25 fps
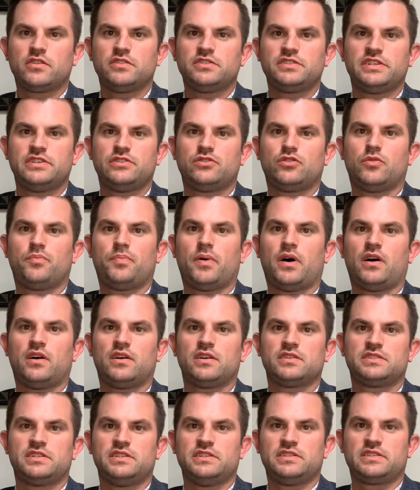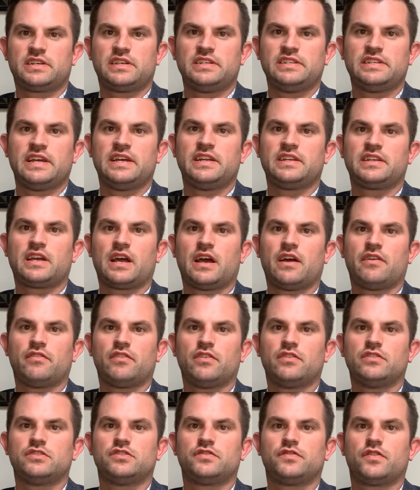D&O policies contain
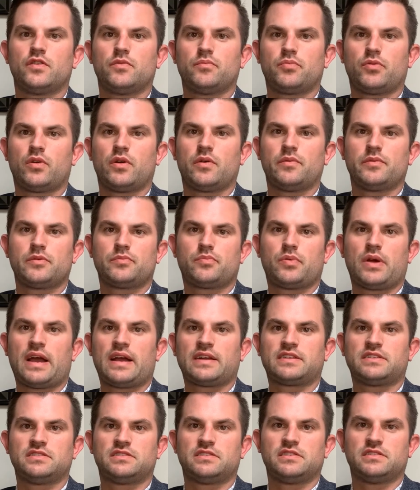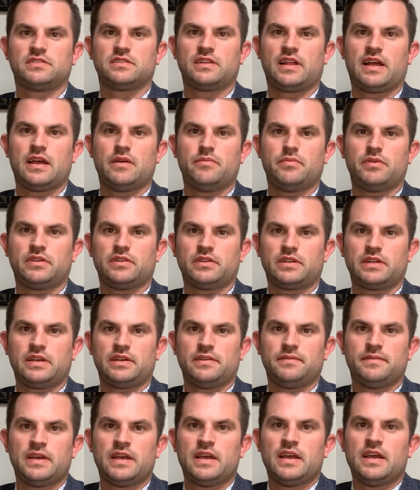coverage for employment practices liability.
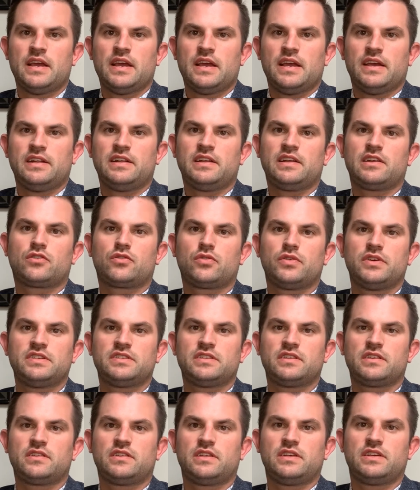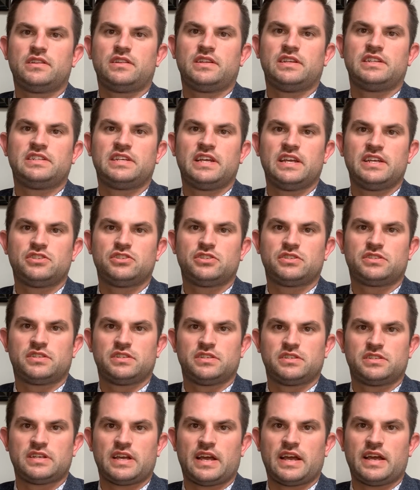In an increasingly litigious
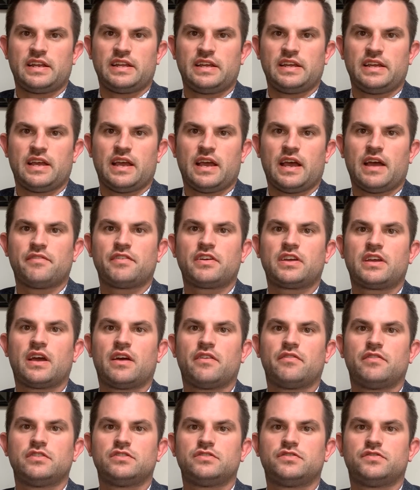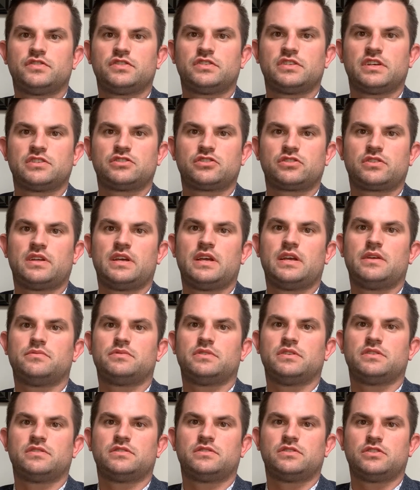society, having coverage for such claims
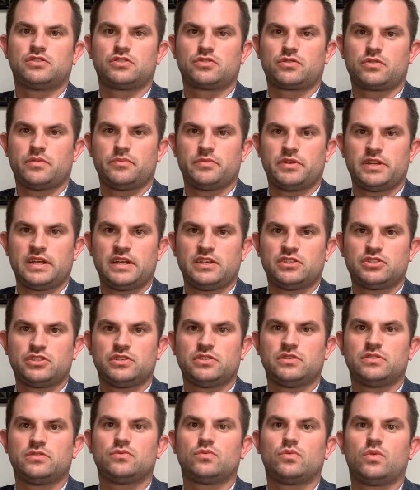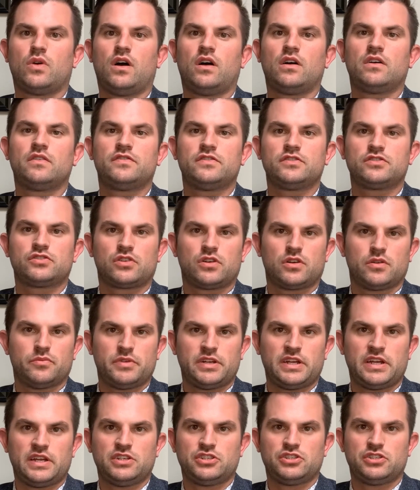as discrimination, wrongful
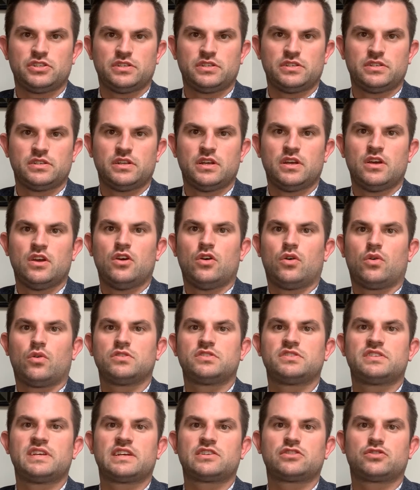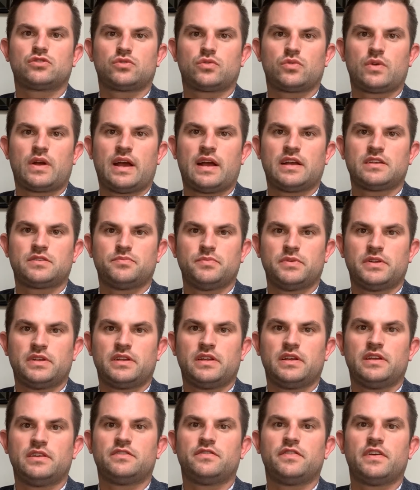termination, or sexual harassment
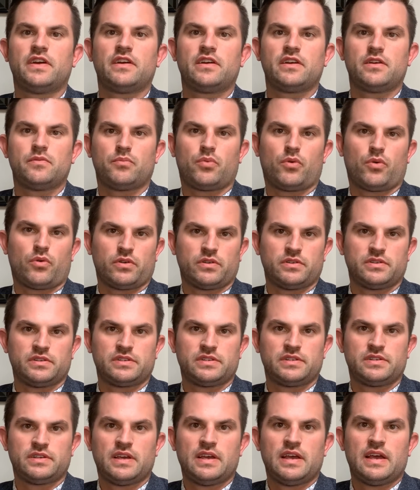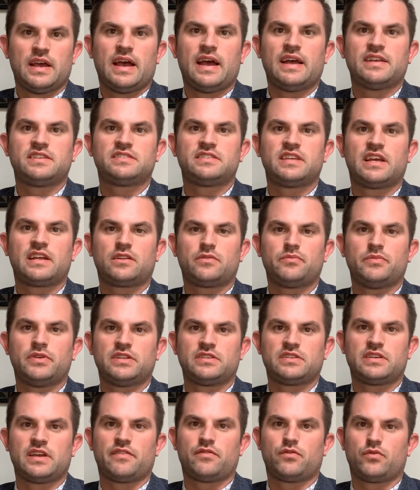is very important, as
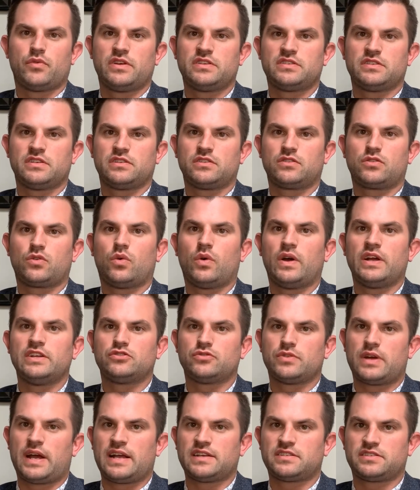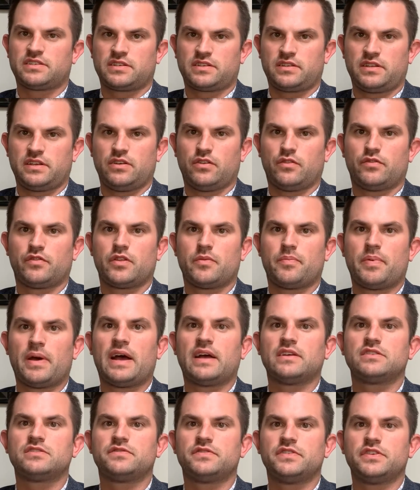settlements have risen quite drastically over the
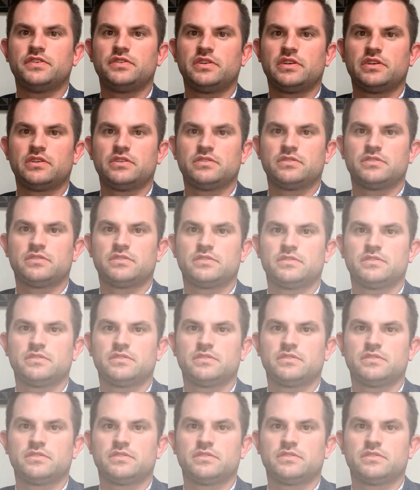past few years.